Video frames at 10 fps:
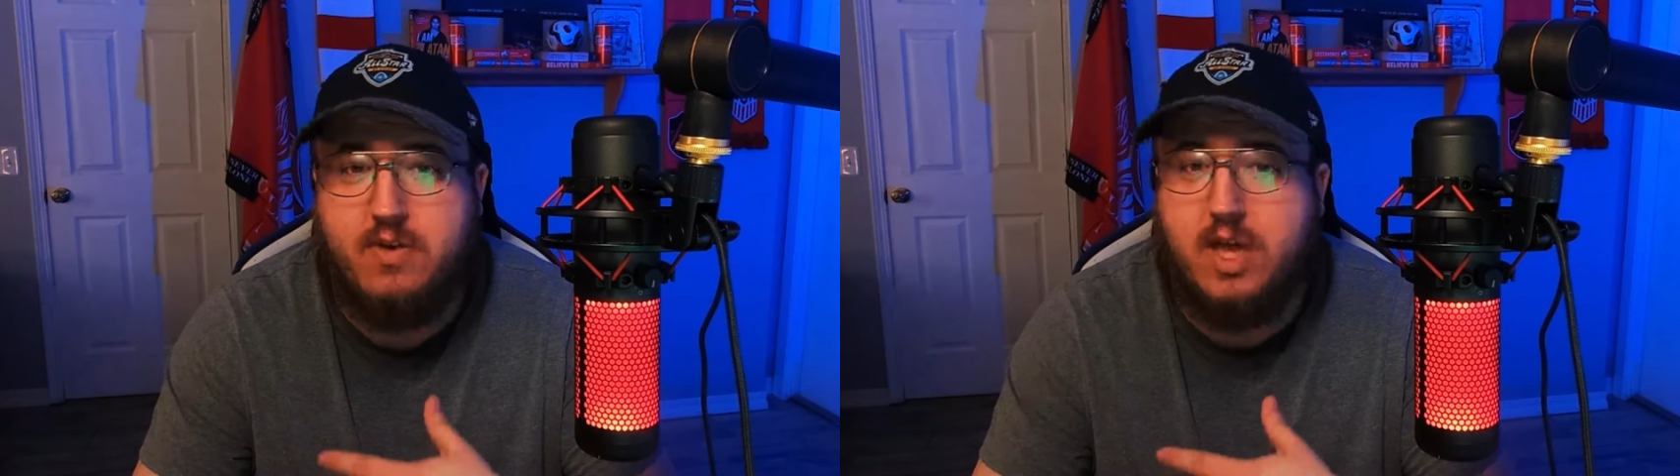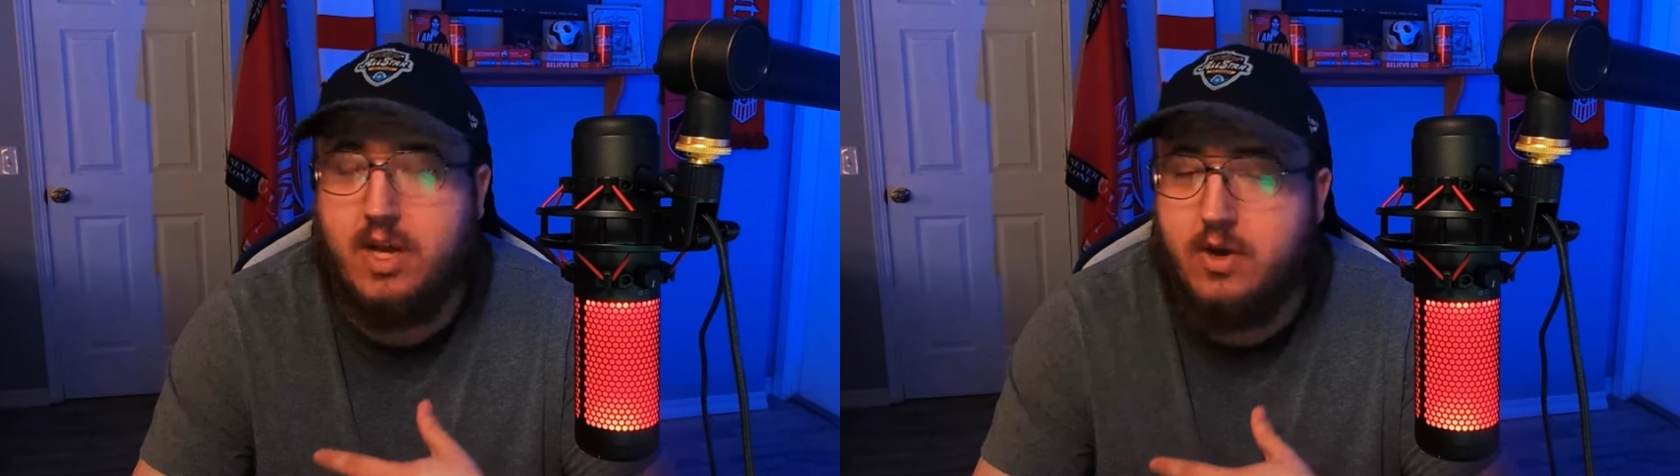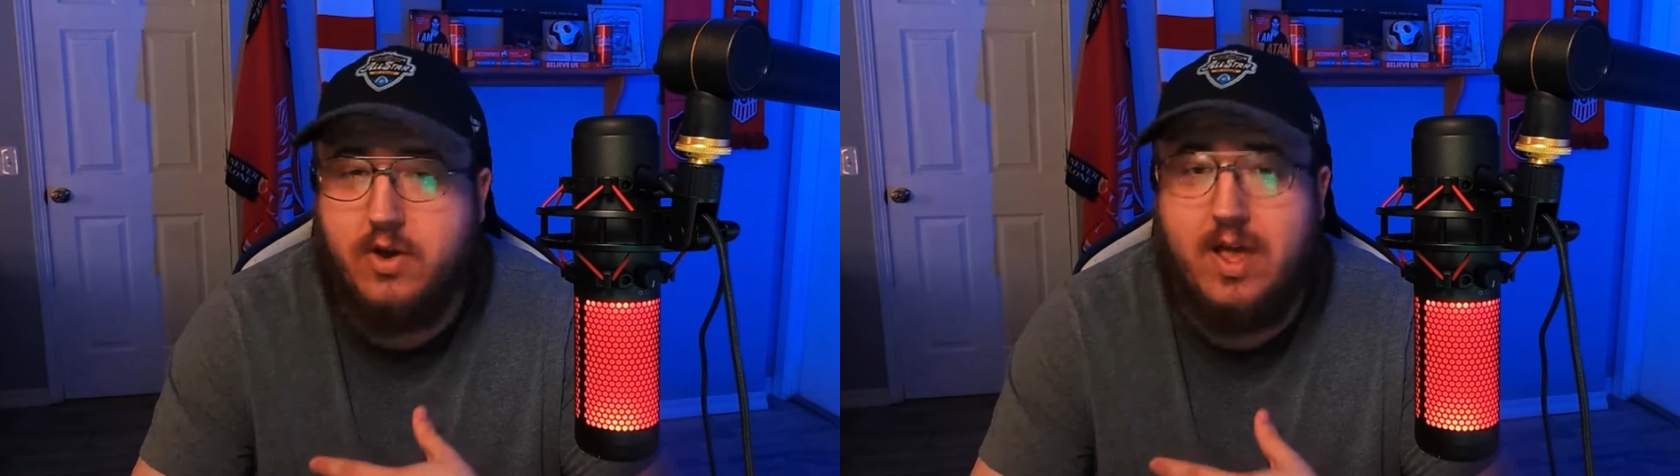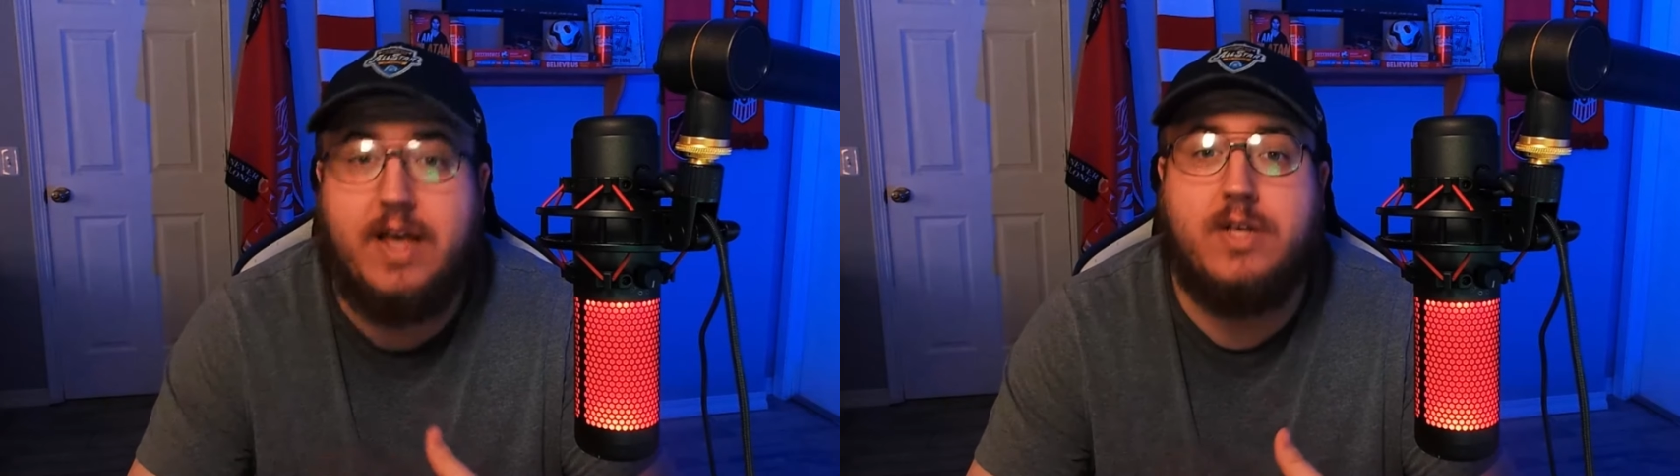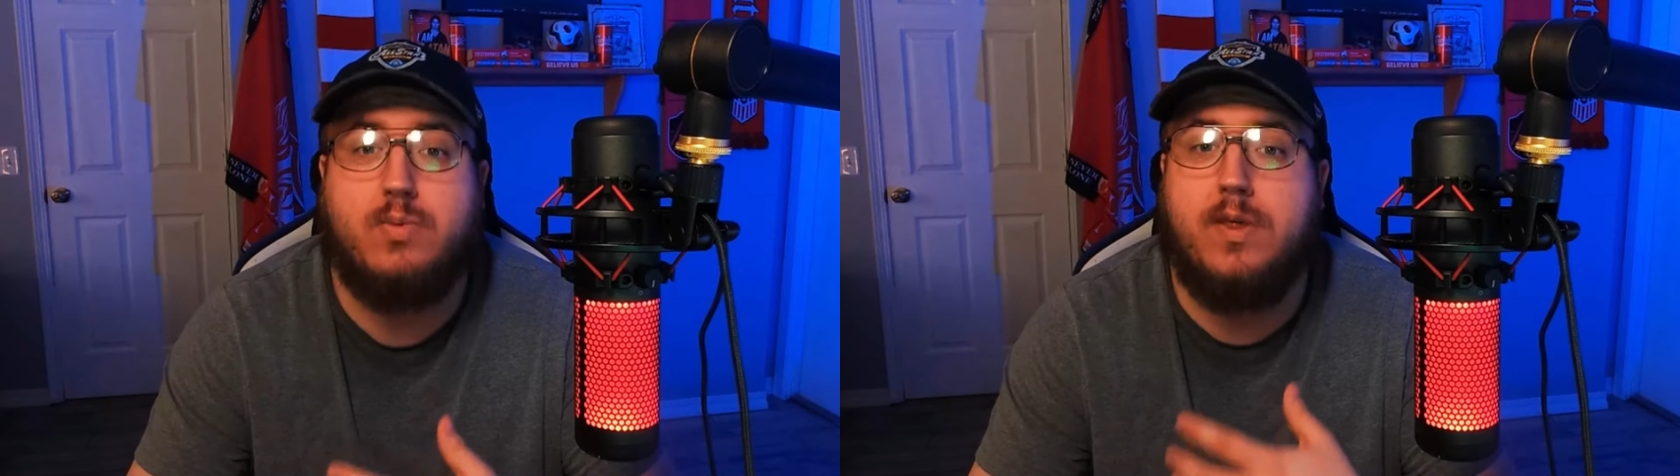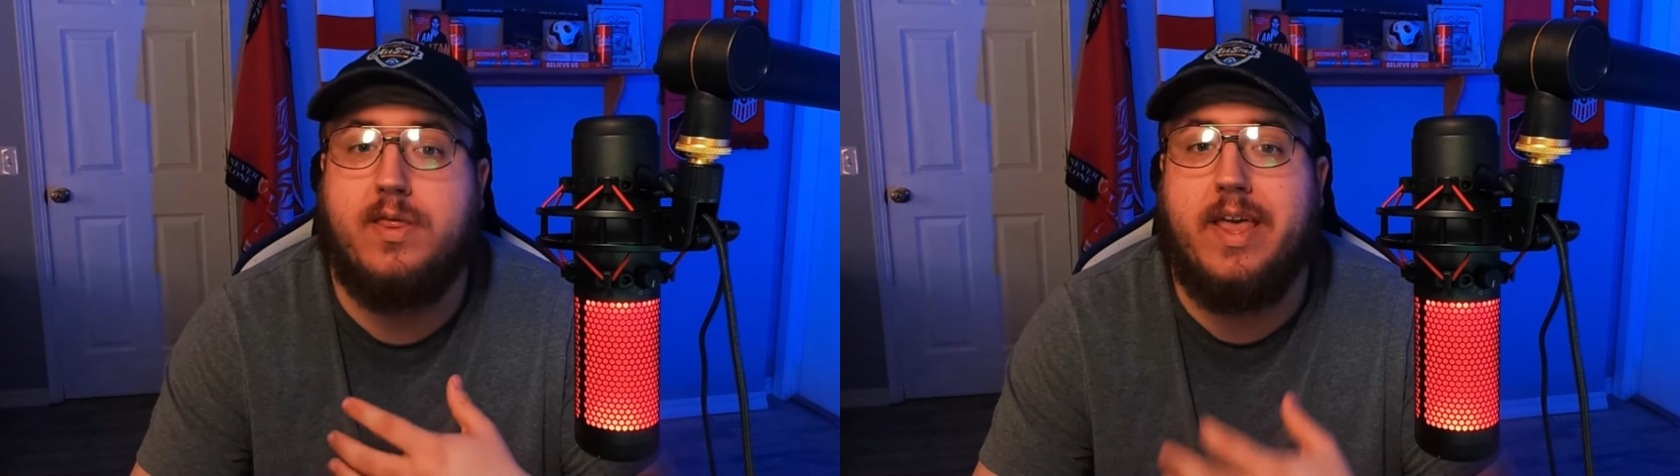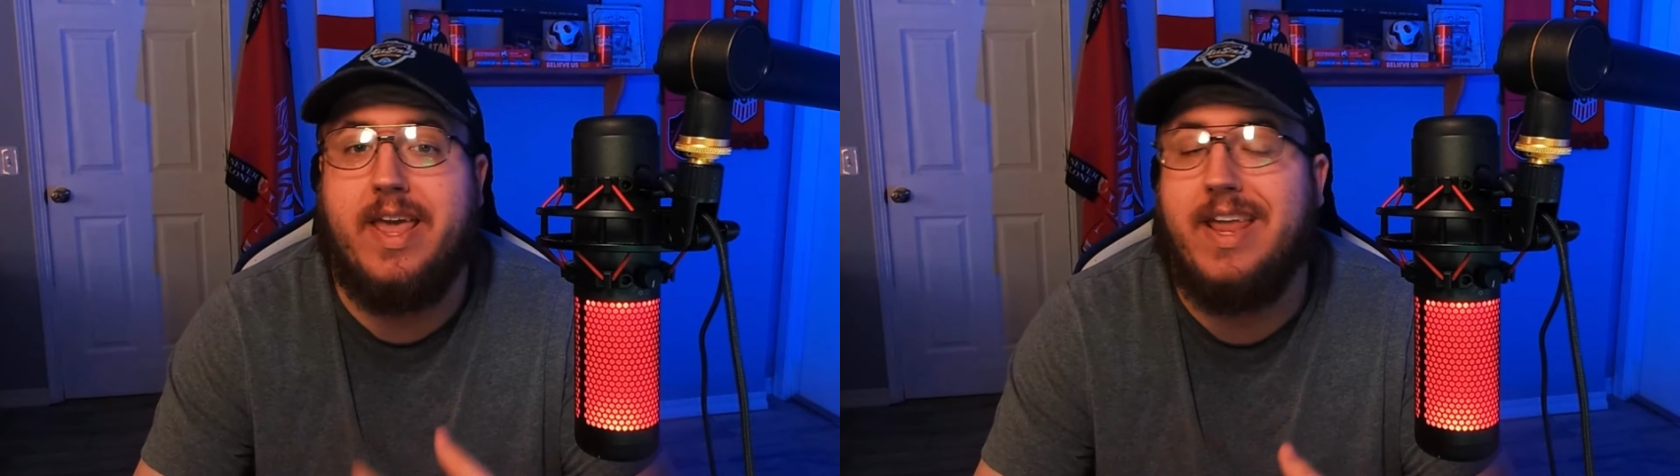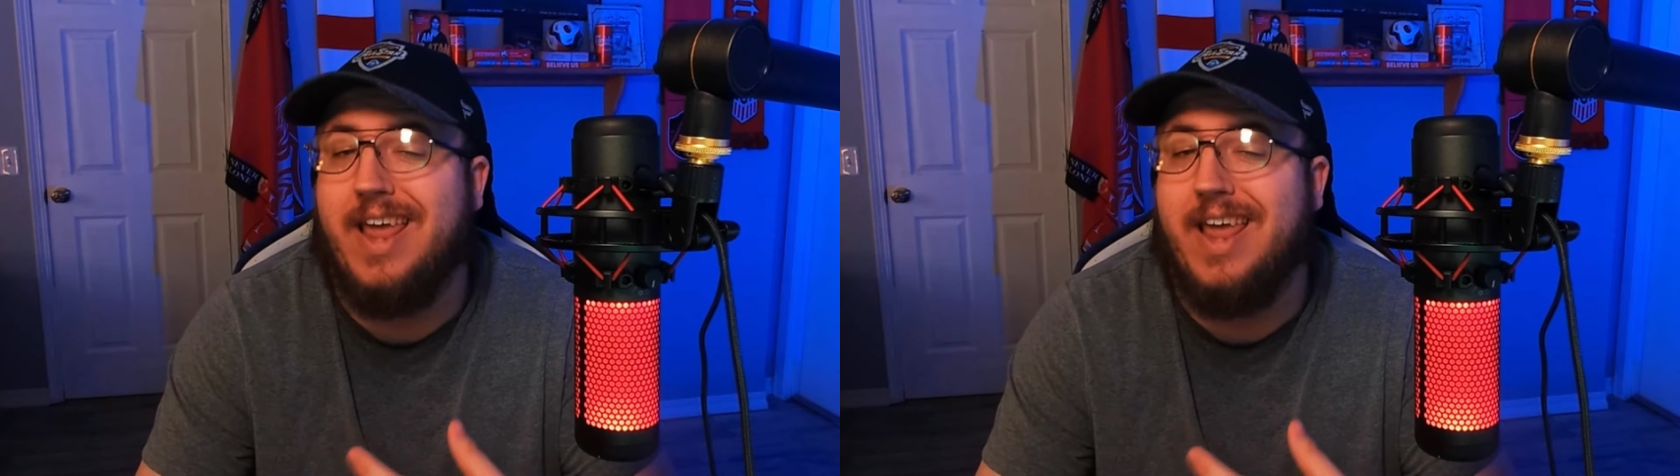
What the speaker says: can utilize within